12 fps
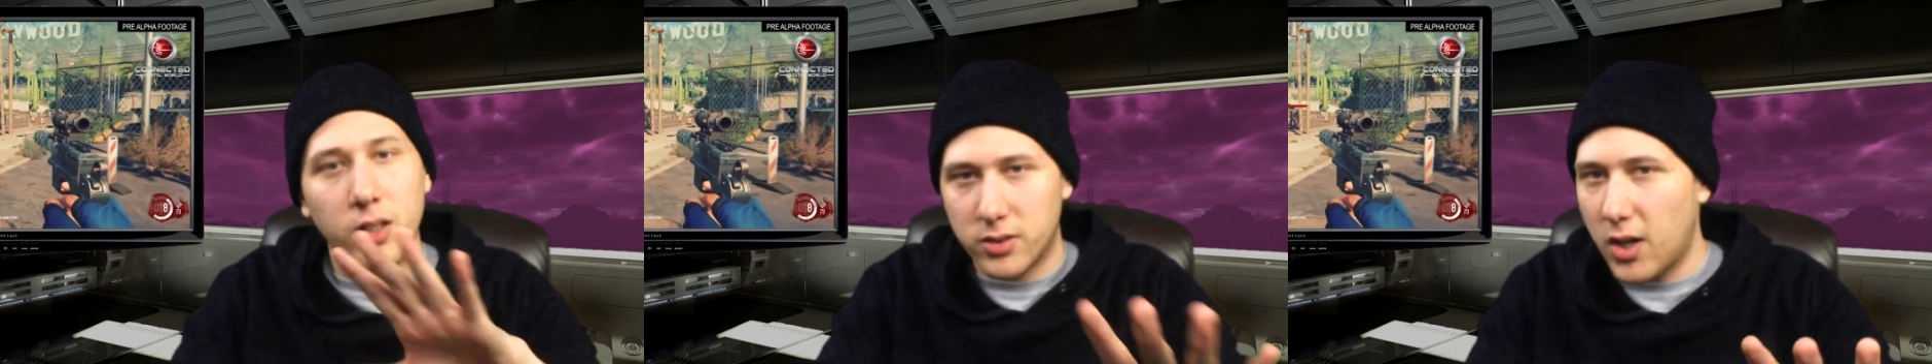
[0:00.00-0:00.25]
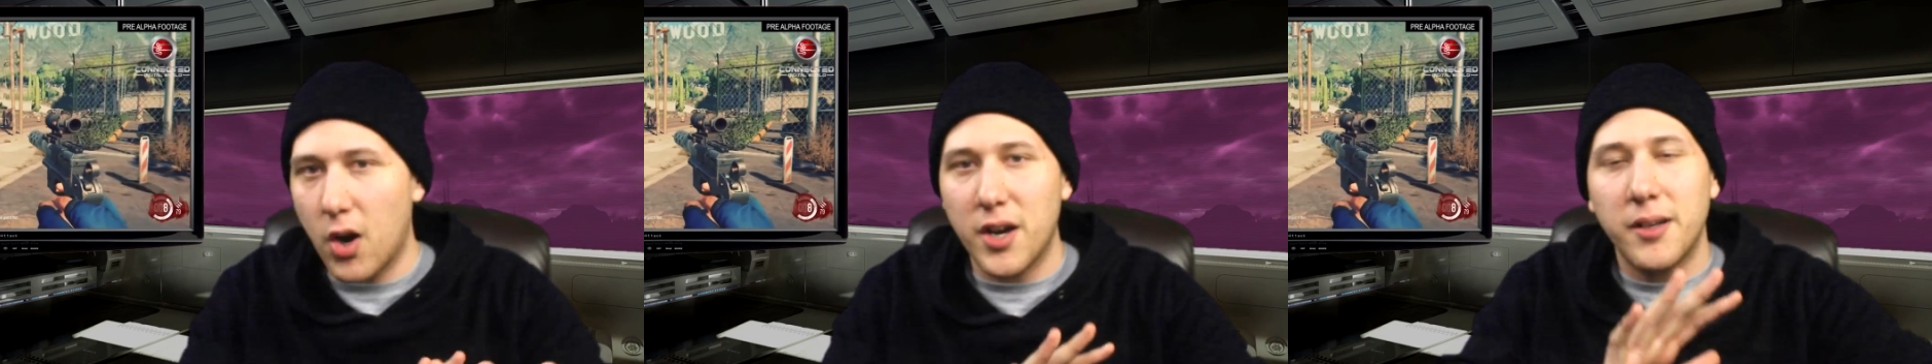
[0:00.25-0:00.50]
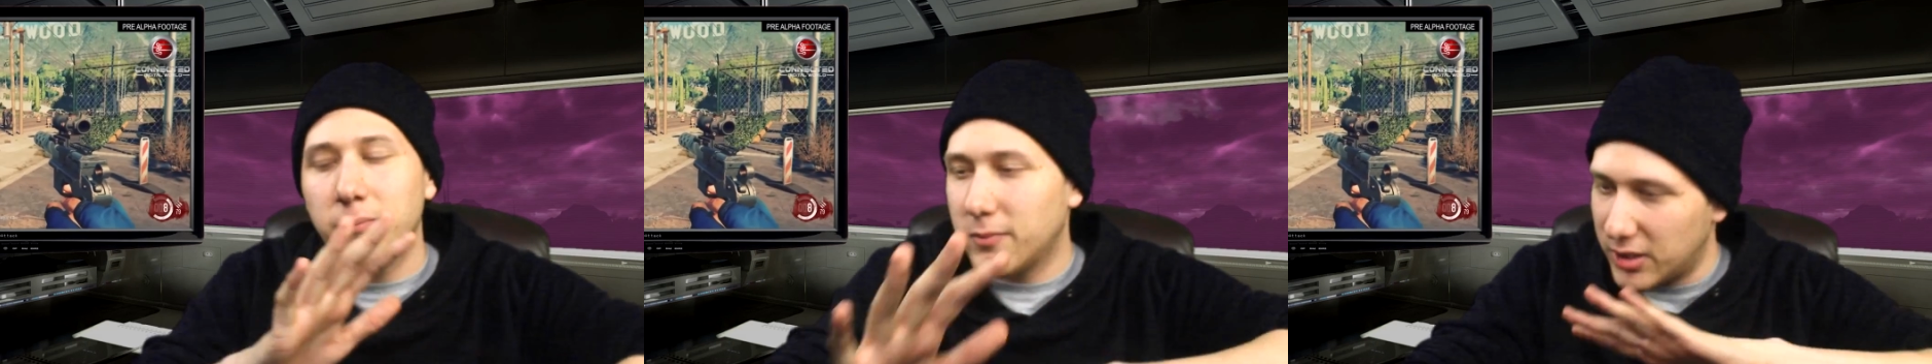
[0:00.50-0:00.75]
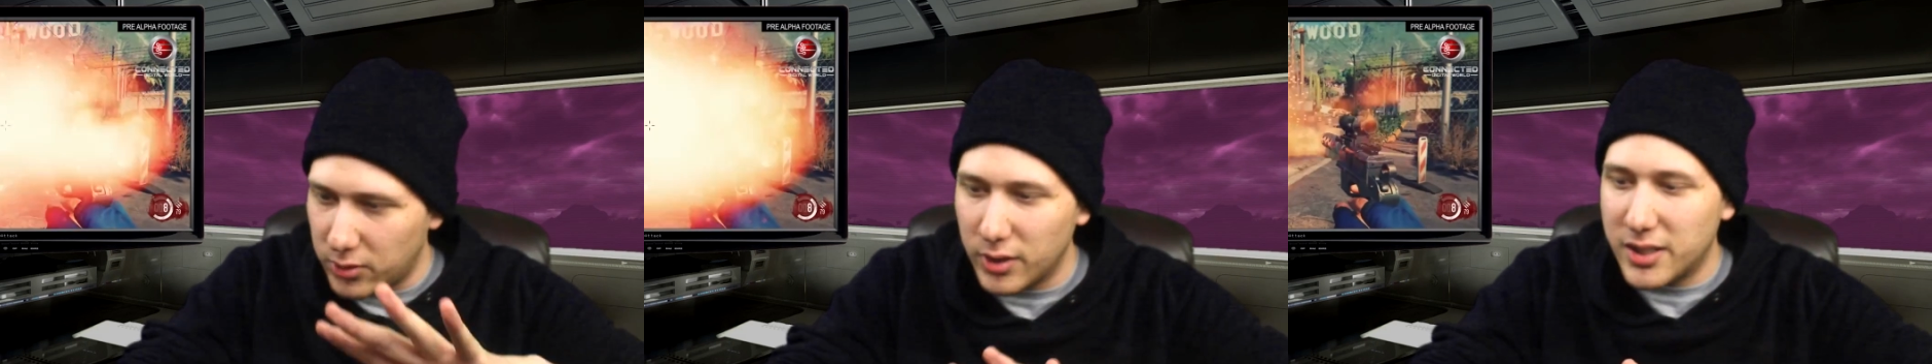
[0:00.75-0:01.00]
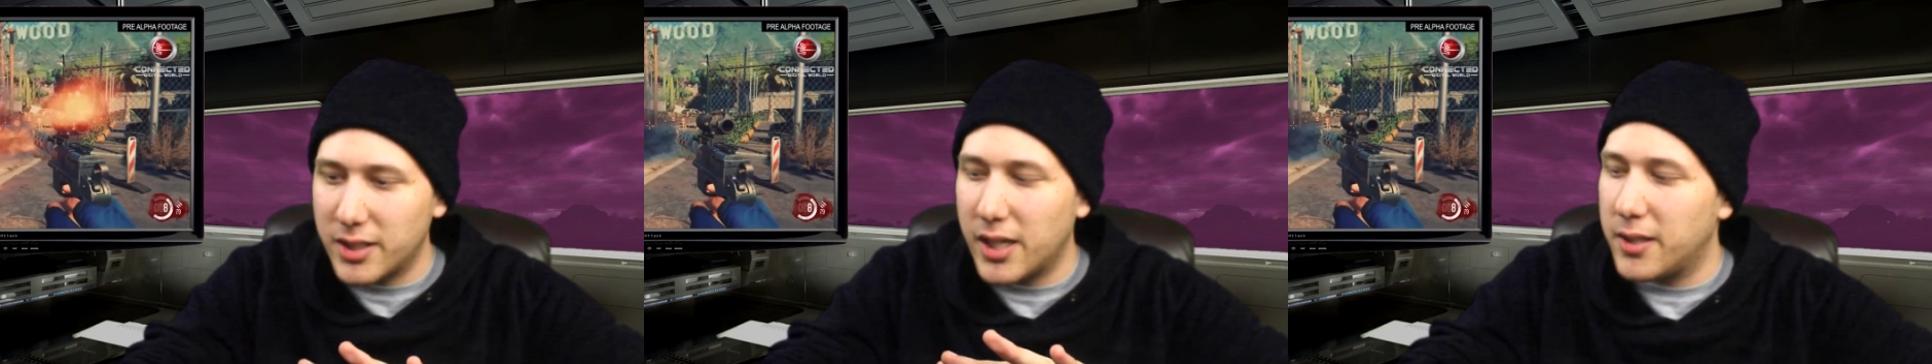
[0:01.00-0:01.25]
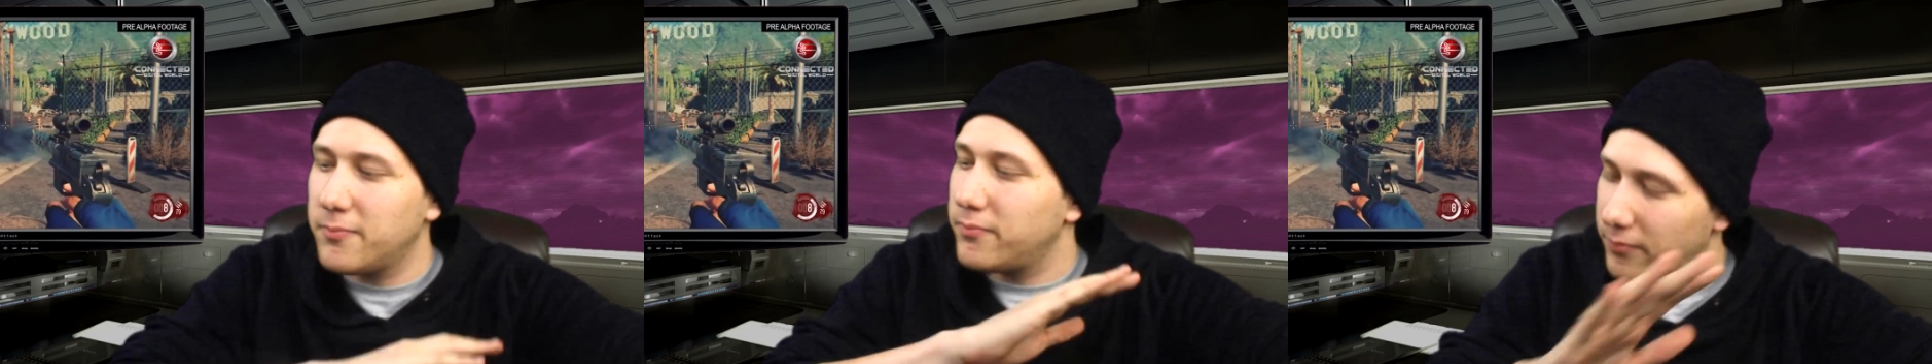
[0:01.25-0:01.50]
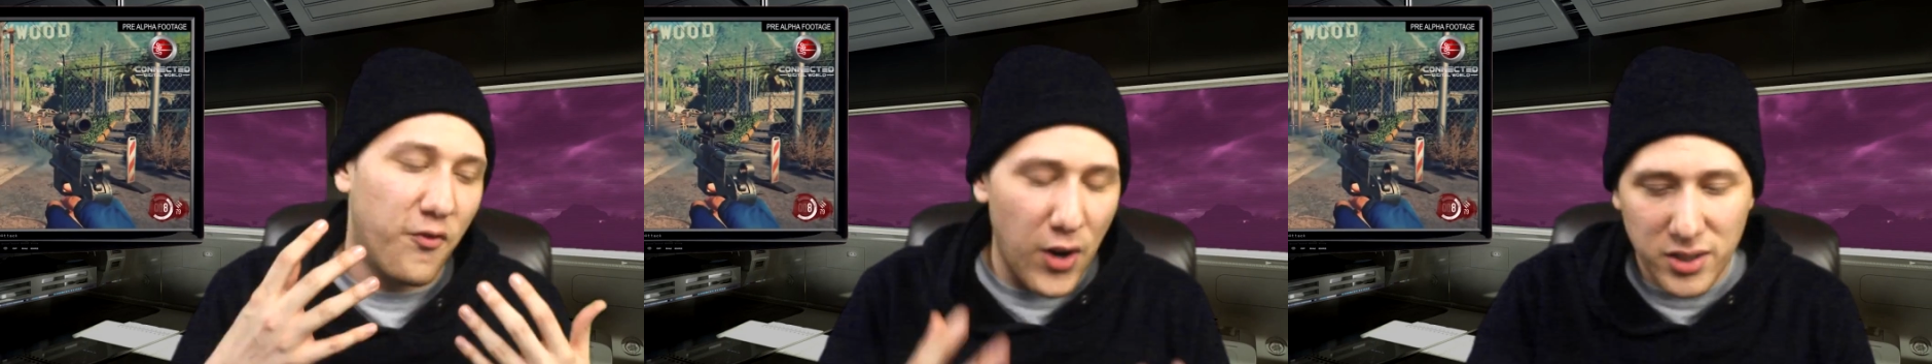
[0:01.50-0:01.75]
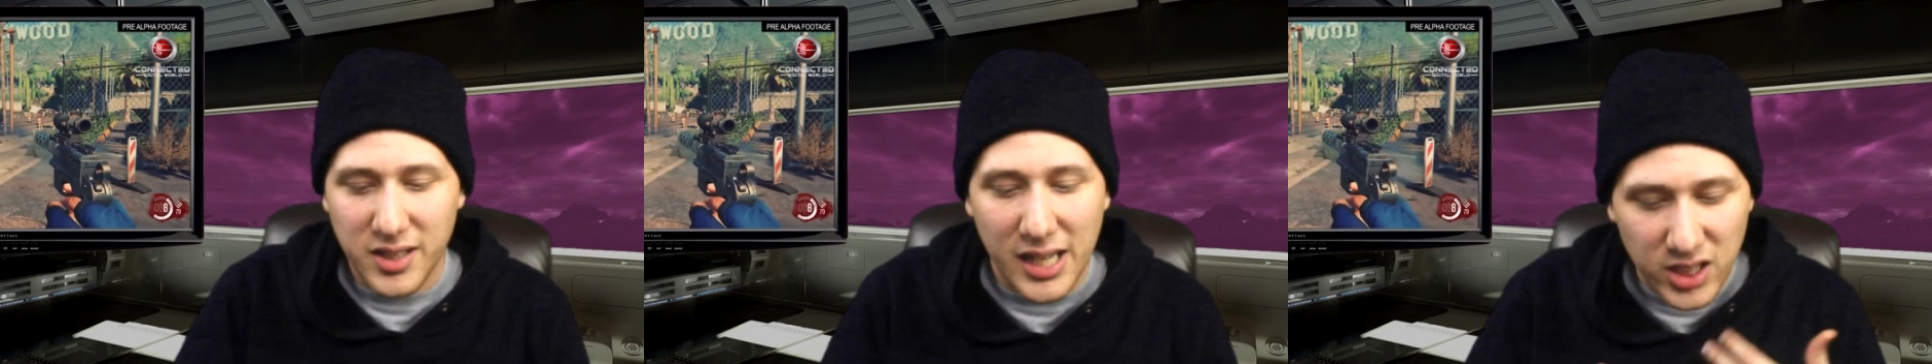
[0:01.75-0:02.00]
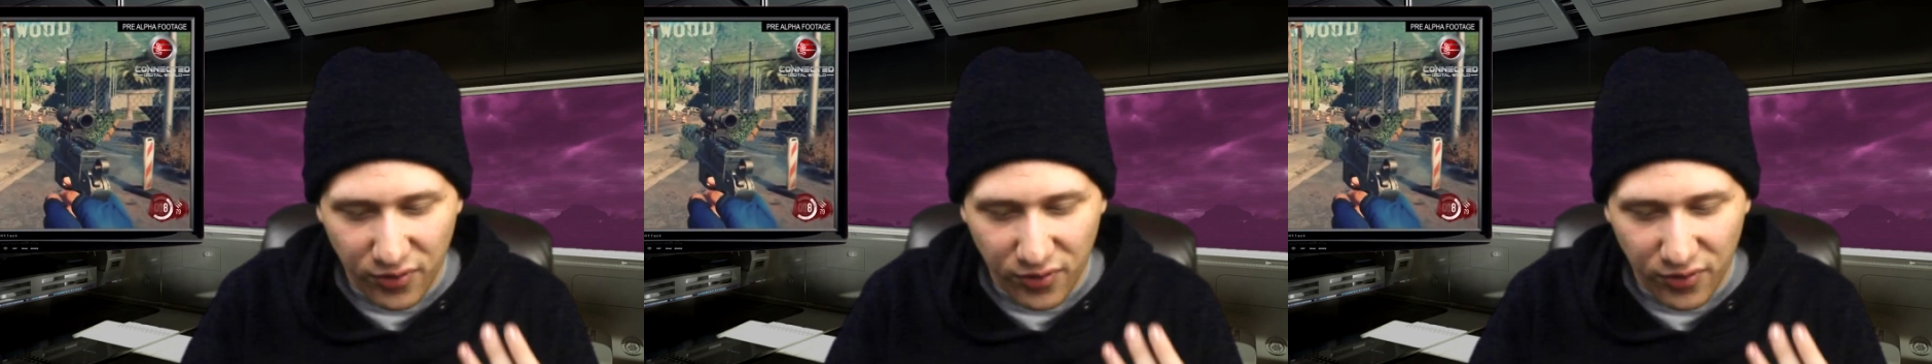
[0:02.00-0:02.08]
Sorry. Let's do this again. First things